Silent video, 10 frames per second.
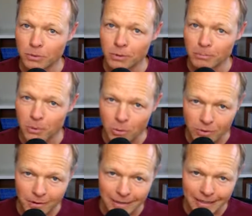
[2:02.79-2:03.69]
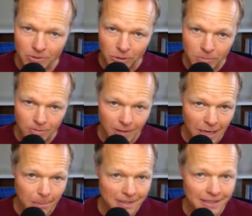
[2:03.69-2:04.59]
important in terms of the
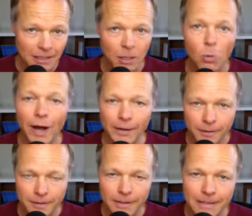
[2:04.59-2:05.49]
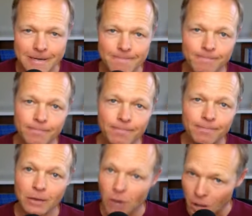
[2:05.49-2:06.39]
companies he acquired,
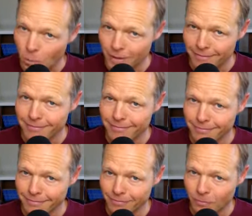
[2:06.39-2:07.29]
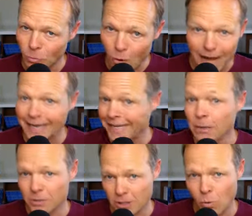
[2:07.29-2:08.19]
along with why he
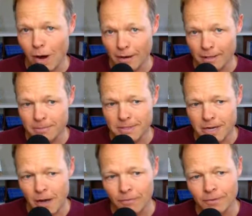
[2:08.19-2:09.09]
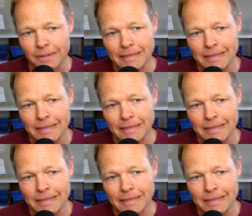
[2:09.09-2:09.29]
was acquired himself.